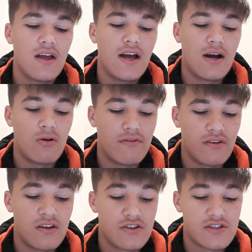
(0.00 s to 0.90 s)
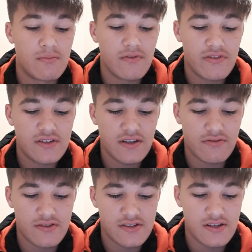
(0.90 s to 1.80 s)
However, some of the
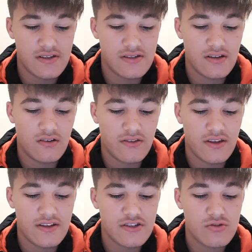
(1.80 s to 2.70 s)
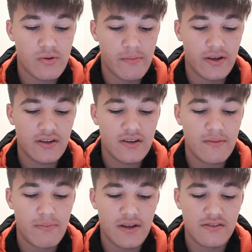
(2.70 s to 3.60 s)
differences are that in swimming,
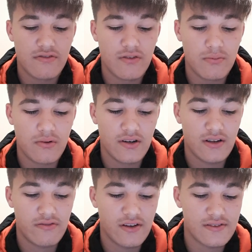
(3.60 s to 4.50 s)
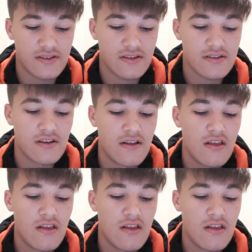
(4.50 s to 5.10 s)
compared to football and athletics,